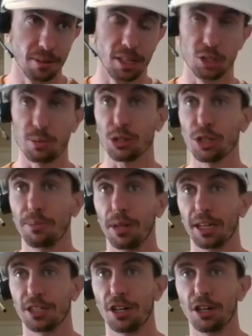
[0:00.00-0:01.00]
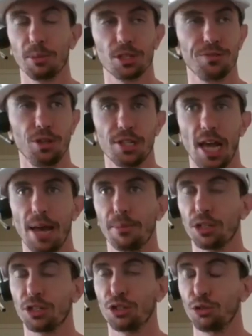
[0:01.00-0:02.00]
especially playing tournaments full time
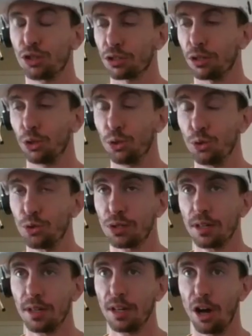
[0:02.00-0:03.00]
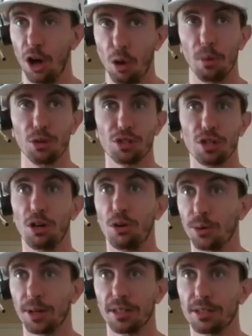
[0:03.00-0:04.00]
because you just lose almost
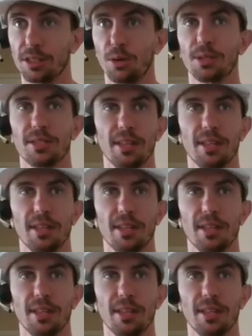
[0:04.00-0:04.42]
always. So it's